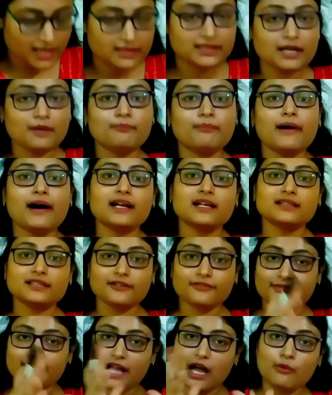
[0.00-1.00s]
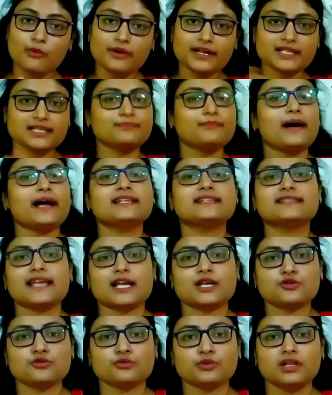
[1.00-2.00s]
the flower is
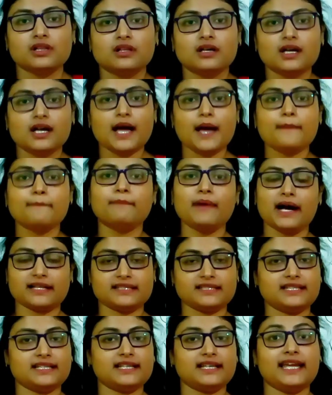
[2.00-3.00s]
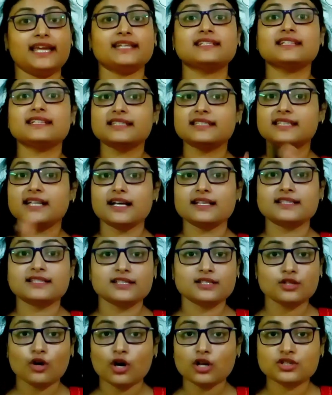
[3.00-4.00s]
bisexual, but it does
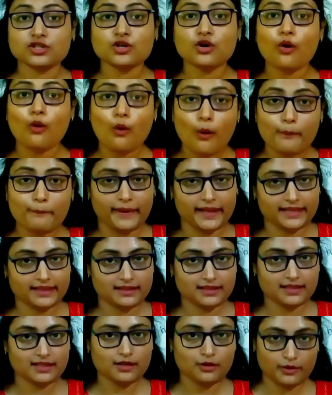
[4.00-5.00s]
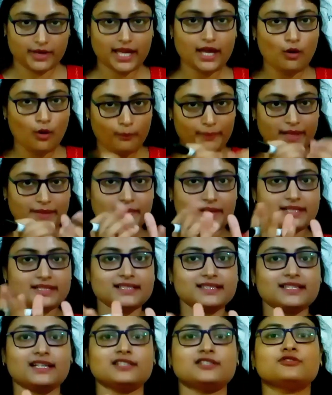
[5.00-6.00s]
not open. Okay, open means
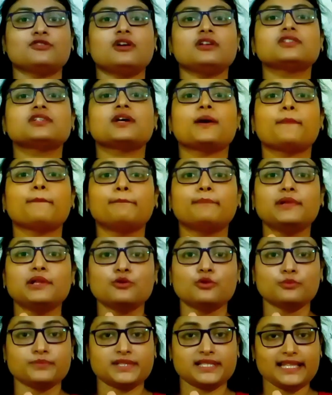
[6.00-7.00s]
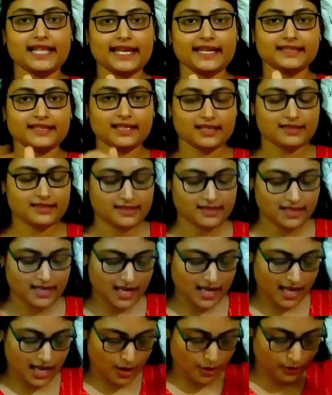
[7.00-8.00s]
it does not blooms like this.
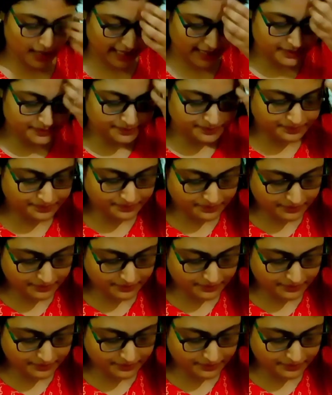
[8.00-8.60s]
Okay,